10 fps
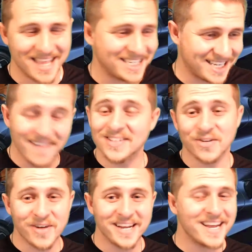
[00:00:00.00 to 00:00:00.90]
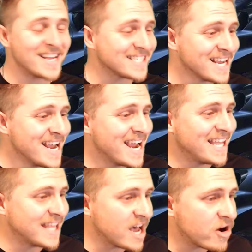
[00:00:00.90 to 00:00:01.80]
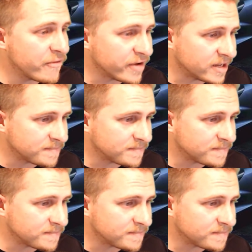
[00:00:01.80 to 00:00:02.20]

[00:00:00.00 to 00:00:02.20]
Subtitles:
720S and the Elva